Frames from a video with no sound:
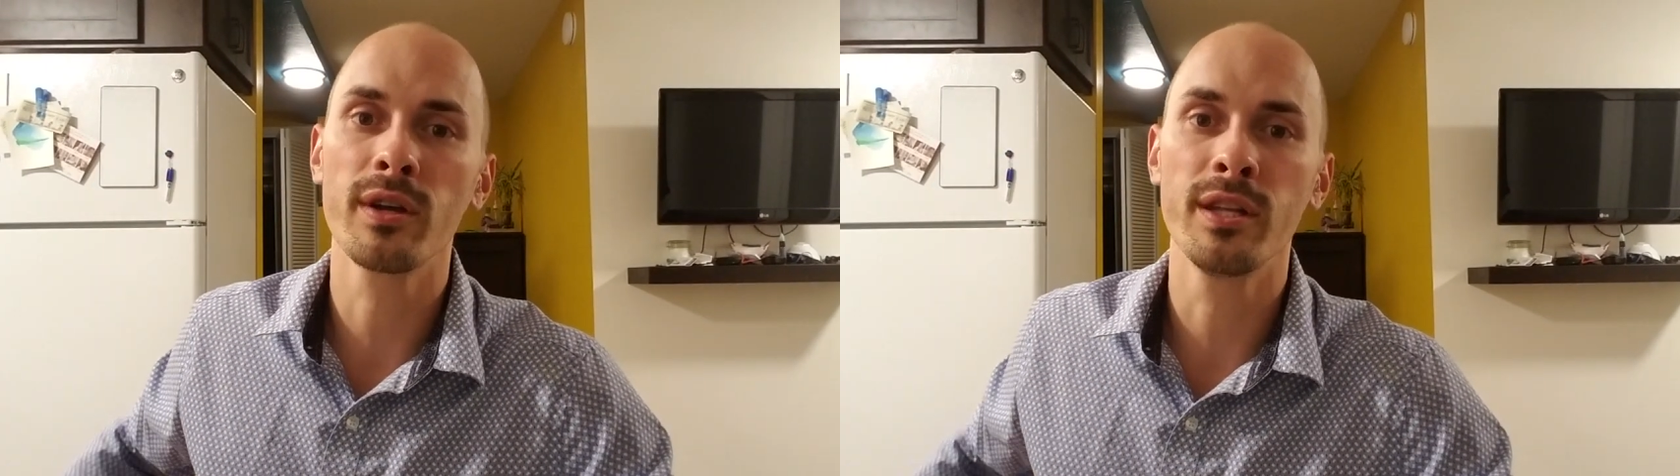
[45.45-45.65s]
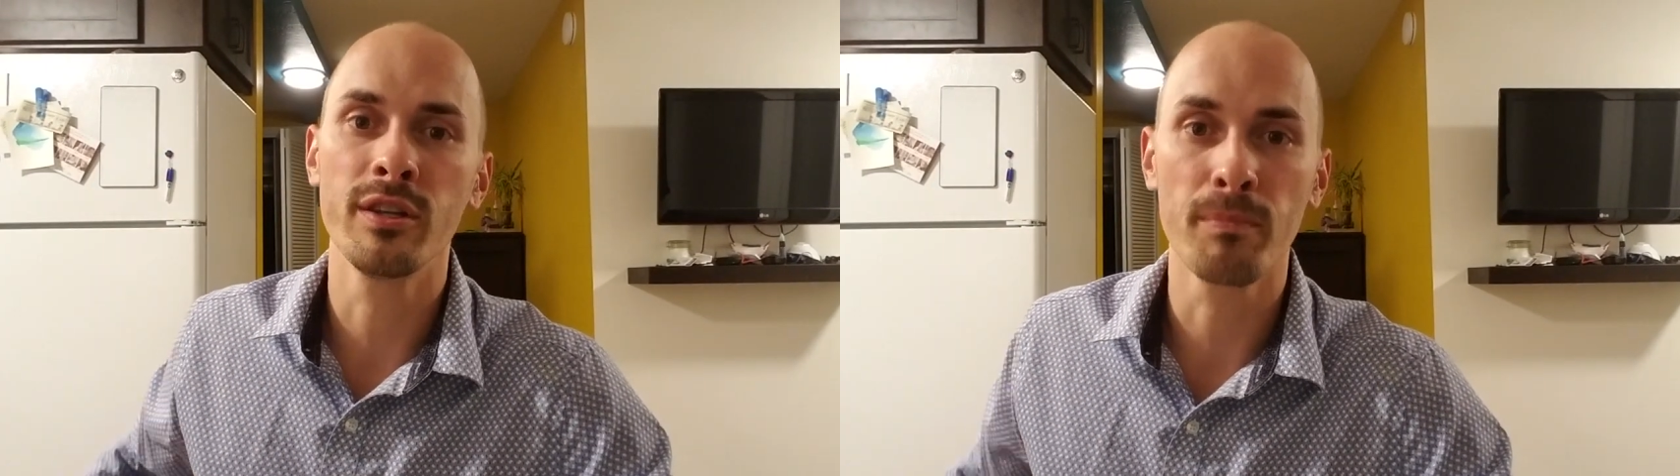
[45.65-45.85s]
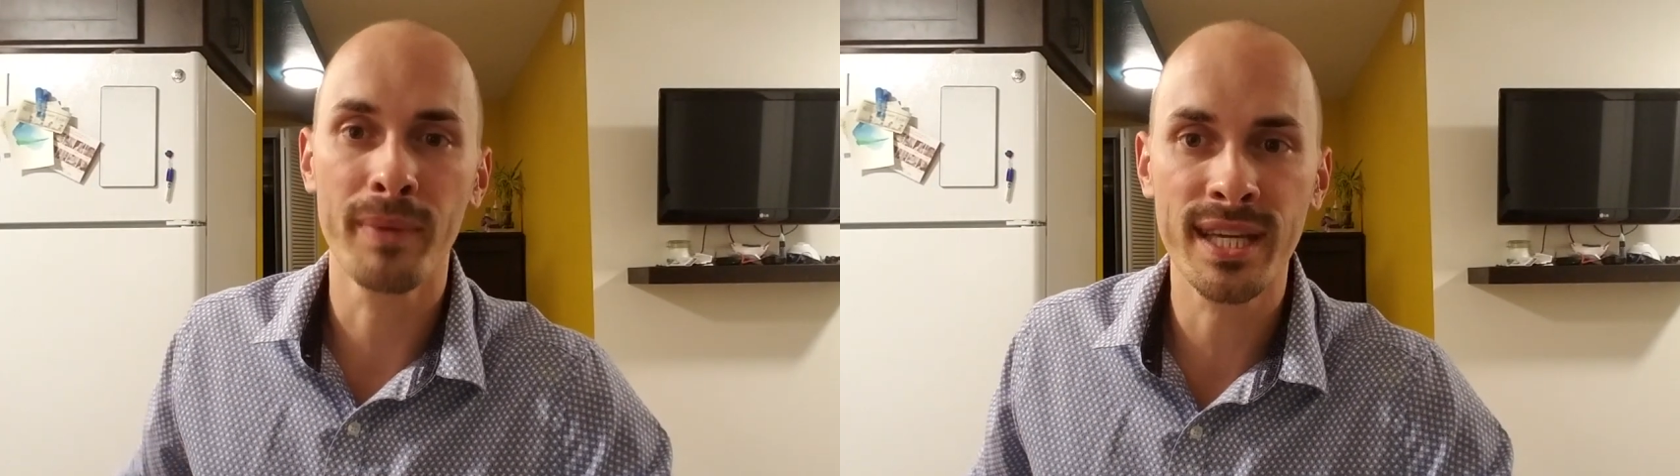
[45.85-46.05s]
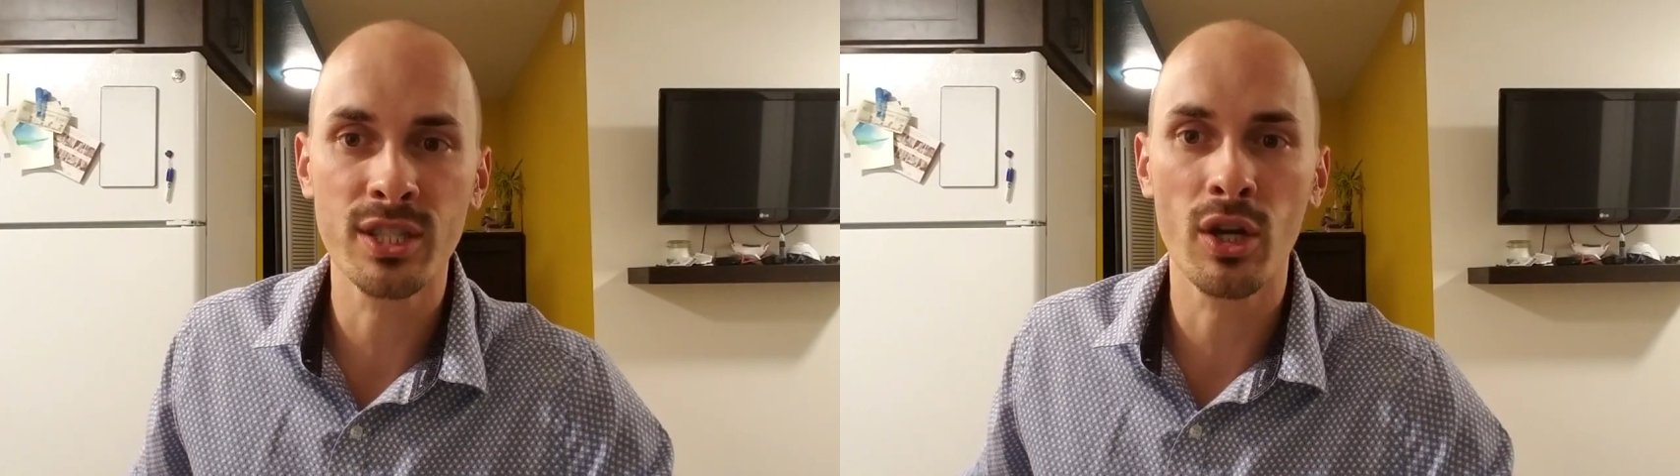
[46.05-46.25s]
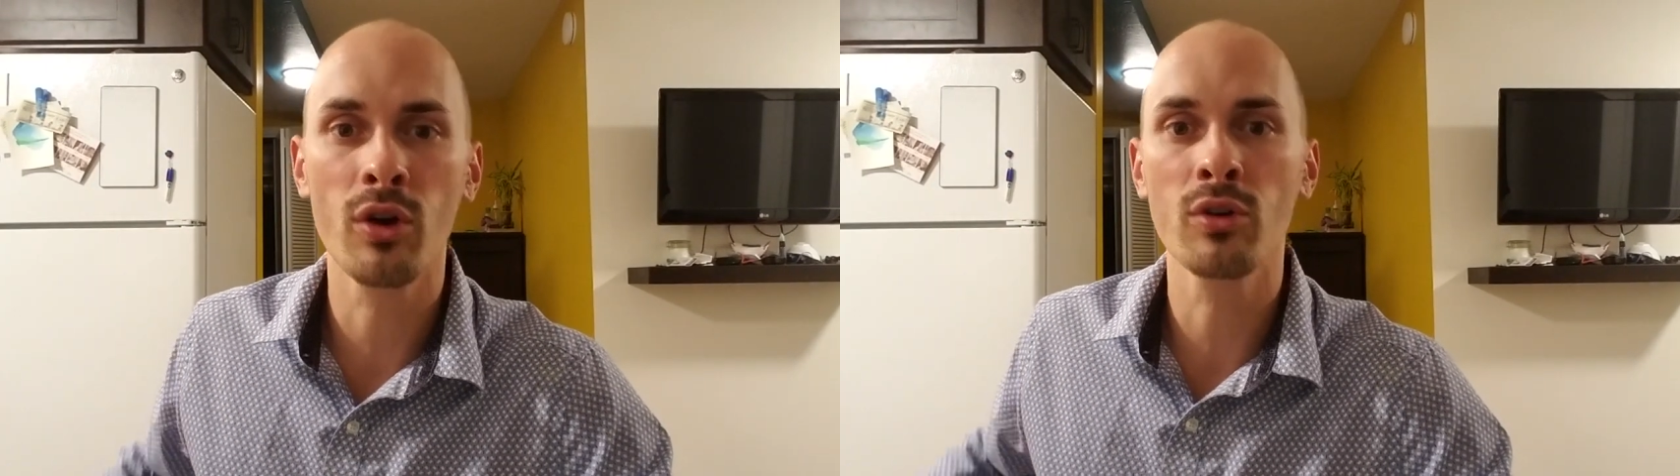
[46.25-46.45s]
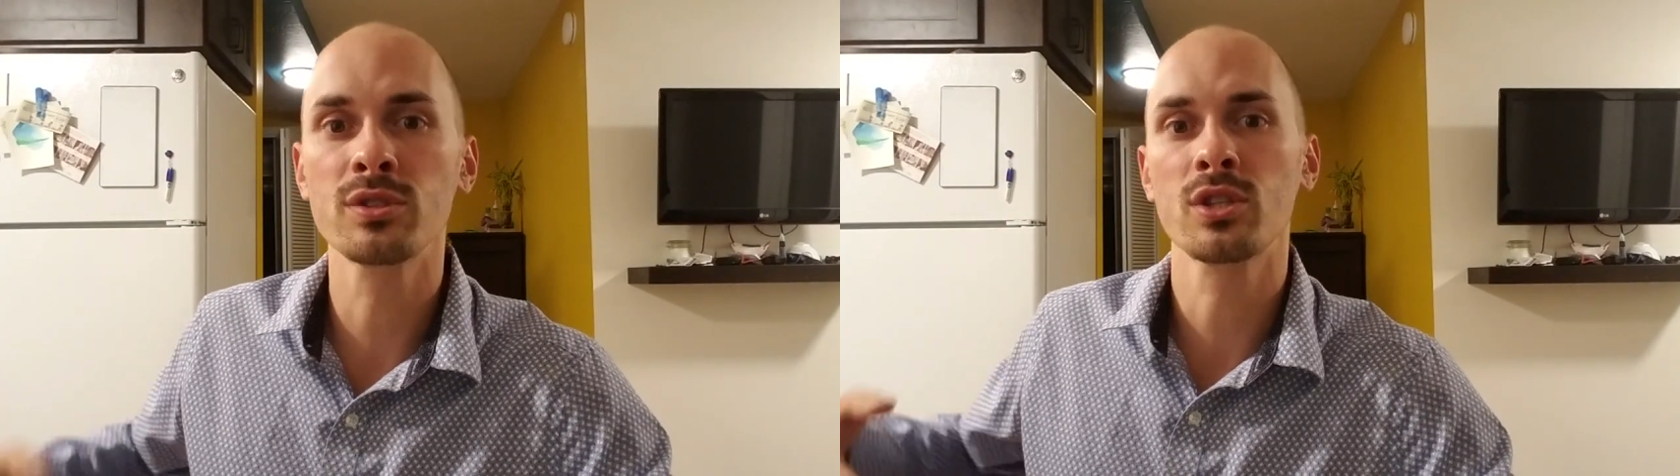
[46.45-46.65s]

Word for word: in your piggy toes,